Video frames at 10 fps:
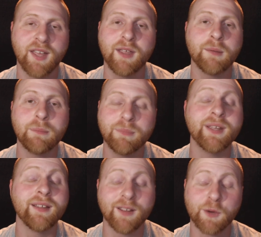
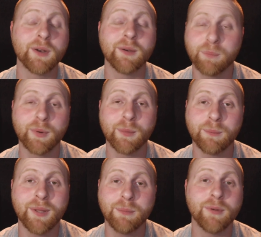keep being great
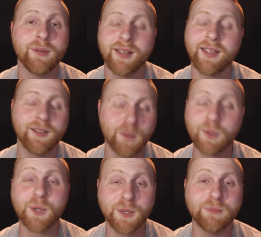people like I
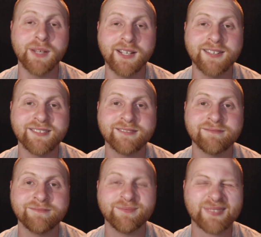know you could be.
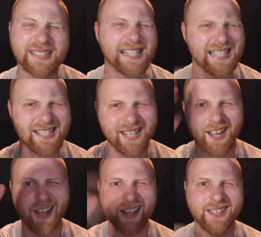
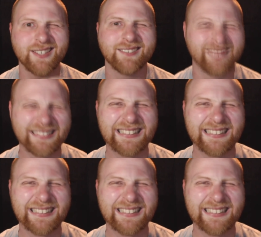See ya, guys.